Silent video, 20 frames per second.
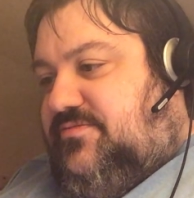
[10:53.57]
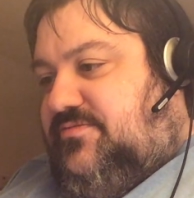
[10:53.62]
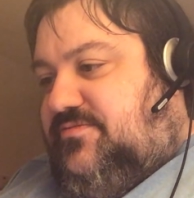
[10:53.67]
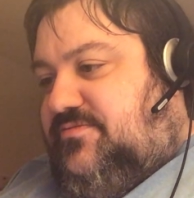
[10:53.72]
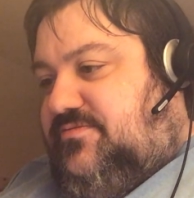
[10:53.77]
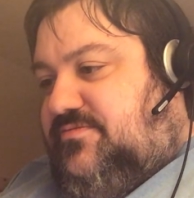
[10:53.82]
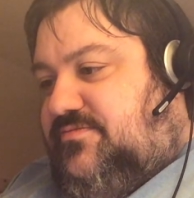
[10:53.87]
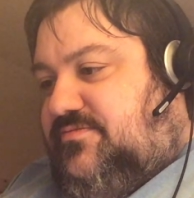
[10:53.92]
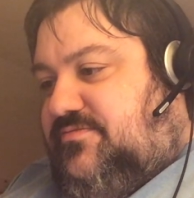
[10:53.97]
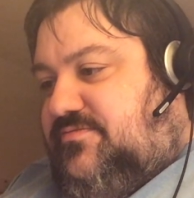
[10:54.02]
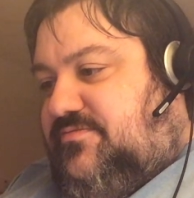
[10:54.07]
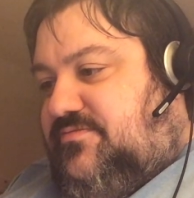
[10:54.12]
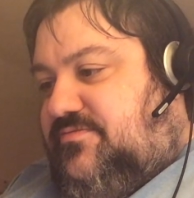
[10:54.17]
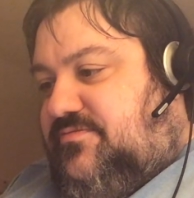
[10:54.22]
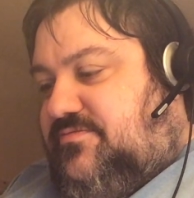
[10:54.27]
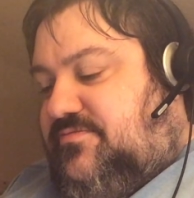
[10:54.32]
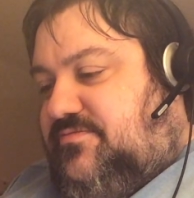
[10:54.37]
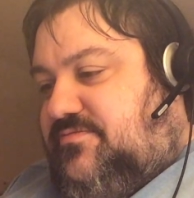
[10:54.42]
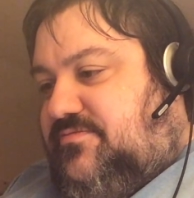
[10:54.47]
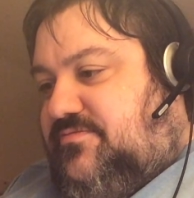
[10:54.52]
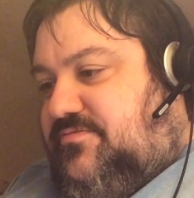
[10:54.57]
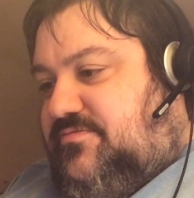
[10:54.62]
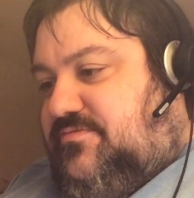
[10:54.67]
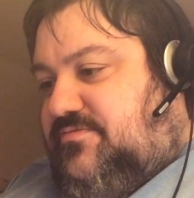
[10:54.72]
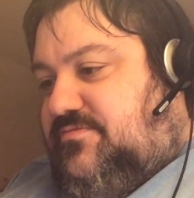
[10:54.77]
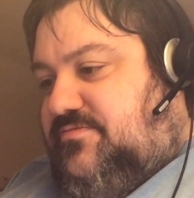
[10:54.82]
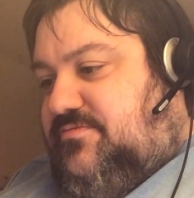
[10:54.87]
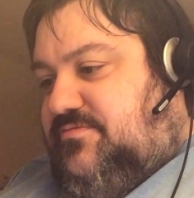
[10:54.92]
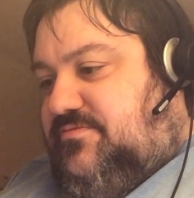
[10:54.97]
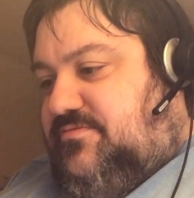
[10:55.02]

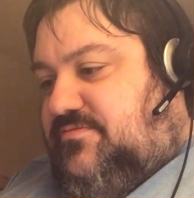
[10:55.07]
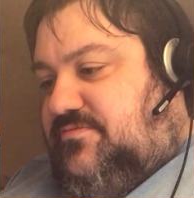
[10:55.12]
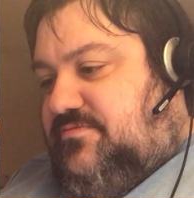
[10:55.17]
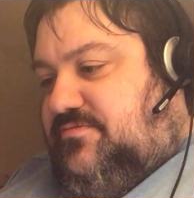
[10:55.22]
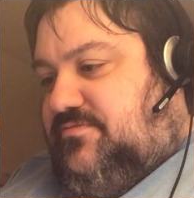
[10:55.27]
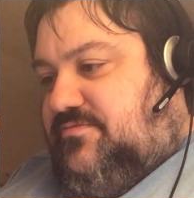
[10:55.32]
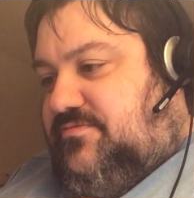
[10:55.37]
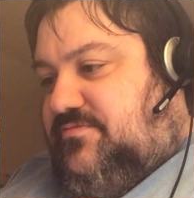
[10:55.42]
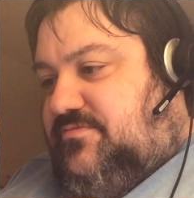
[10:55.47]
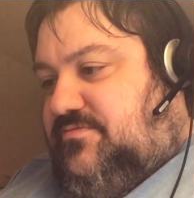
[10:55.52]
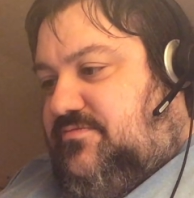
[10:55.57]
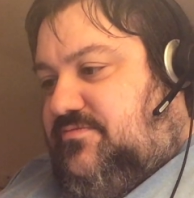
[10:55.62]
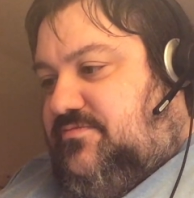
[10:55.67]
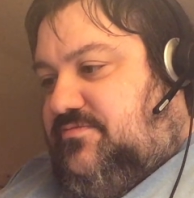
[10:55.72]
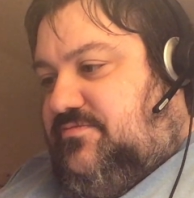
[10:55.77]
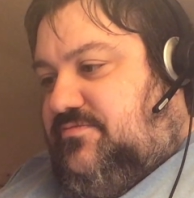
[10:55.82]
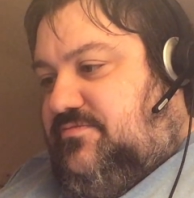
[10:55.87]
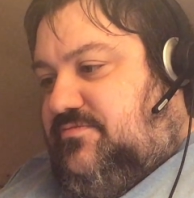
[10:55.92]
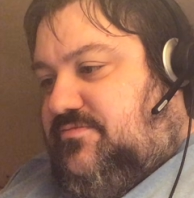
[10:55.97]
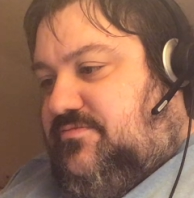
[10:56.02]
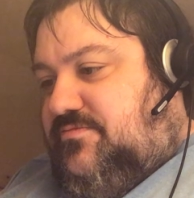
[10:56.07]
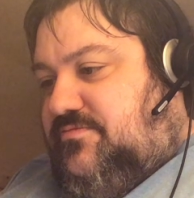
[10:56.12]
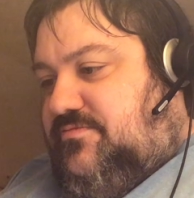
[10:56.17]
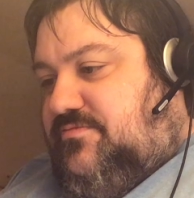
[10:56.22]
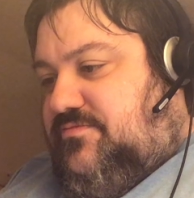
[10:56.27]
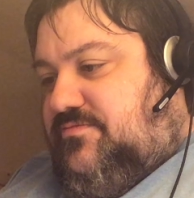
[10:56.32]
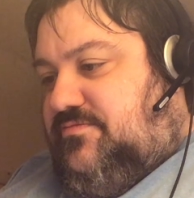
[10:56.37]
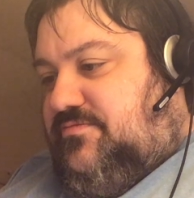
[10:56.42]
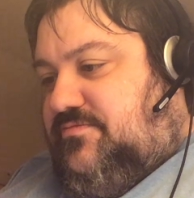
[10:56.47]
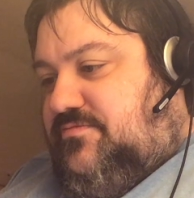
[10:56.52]

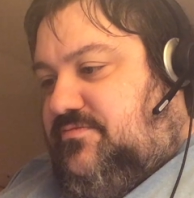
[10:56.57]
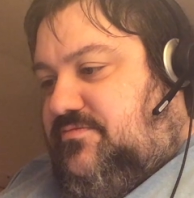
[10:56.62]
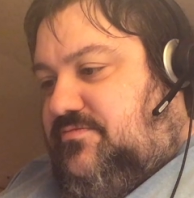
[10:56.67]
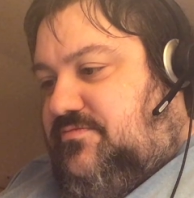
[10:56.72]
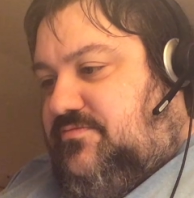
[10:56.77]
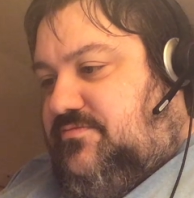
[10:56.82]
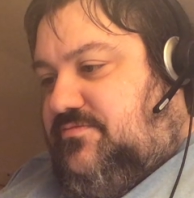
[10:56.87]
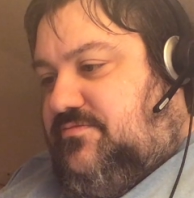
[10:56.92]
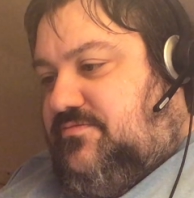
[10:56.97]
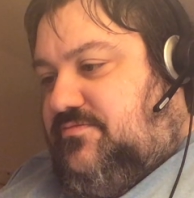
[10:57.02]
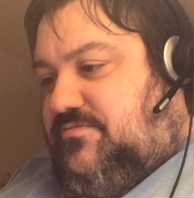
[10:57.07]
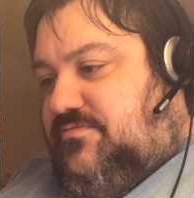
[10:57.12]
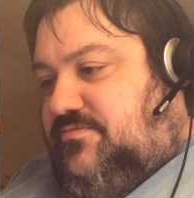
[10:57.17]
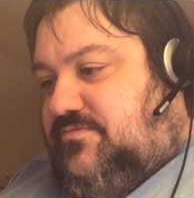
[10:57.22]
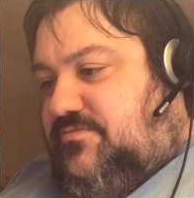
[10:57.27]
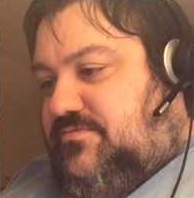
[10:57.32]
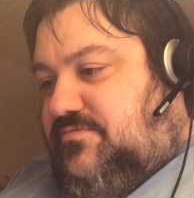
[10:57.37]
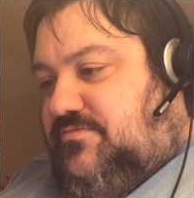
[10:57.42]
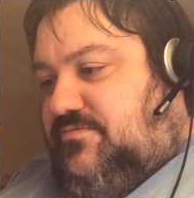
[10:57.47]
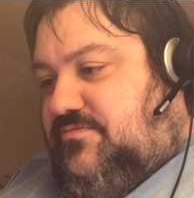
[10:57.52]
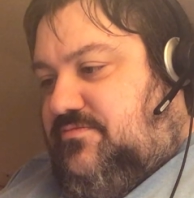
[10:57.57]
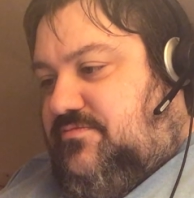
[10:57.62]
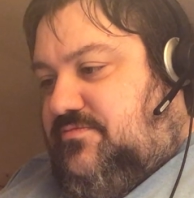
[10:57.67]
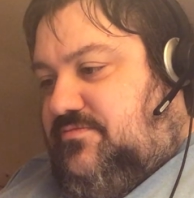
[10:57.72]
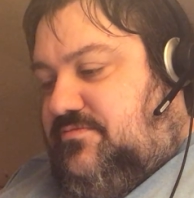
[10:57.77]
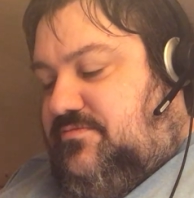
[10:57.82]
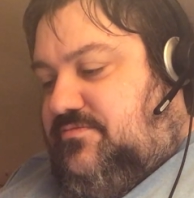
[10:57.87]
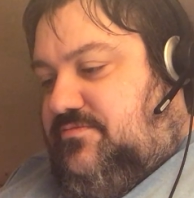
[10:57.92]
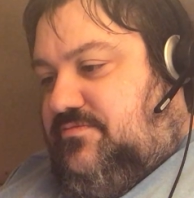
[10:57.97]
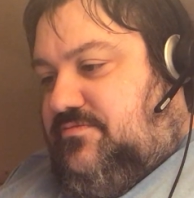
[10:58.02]

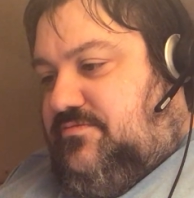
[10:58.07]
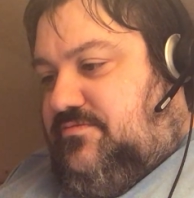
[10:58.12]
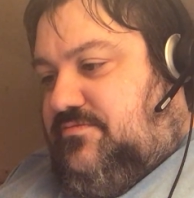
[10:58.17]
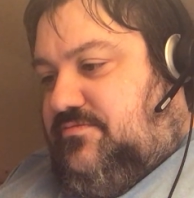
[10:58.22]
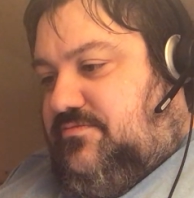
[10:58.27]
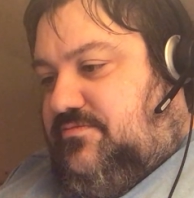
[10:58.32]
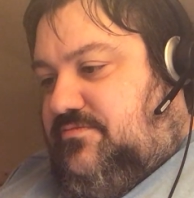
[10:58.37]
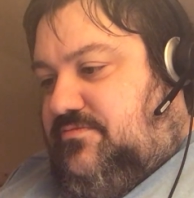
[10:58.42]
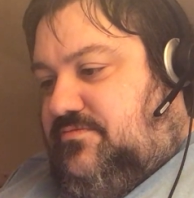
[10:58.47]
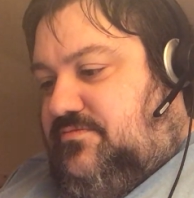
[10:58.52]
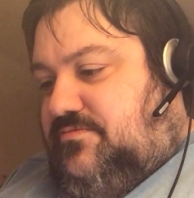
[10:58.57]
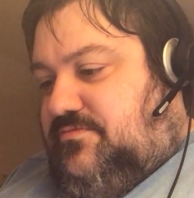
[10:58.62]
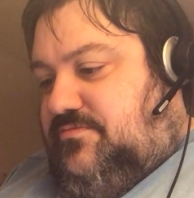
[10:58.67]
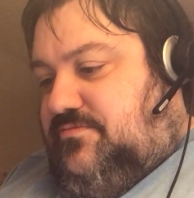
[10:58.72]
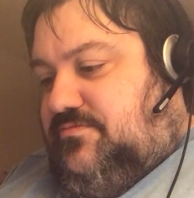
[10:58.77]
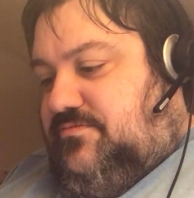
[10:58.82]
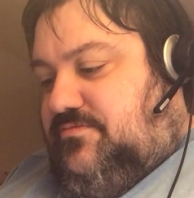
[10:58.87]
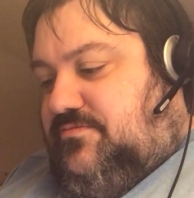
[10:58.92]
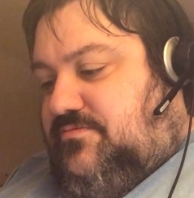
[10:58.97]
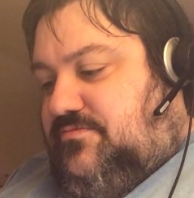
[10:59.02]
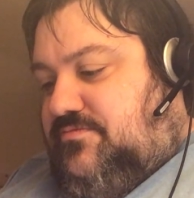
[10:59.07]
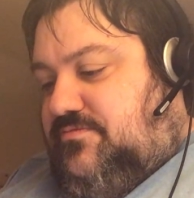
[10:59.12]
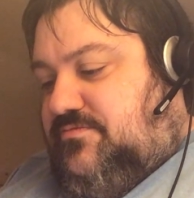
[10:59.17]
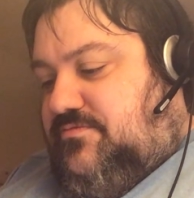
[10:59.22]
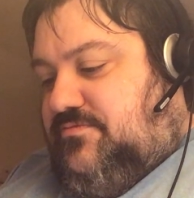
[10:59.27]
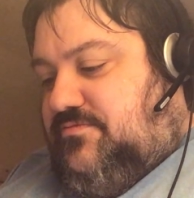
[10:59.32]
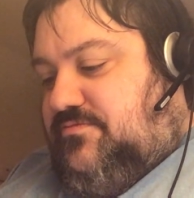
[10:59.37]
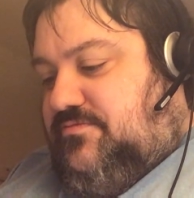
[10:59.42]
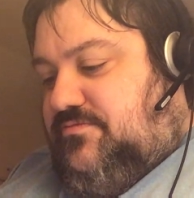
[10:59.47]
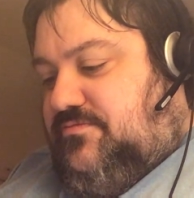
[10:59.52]

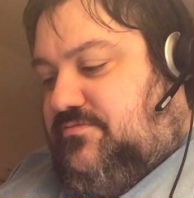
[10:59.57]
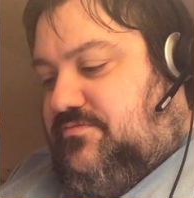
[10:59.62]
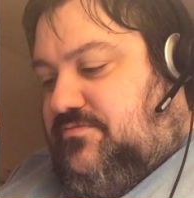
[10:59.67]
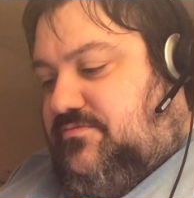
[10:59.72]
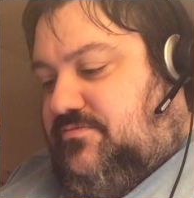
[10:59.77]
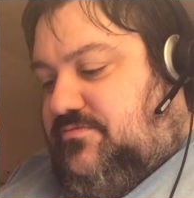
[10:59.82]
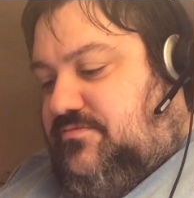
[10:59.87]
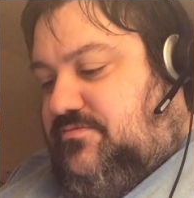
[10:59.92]
(silence)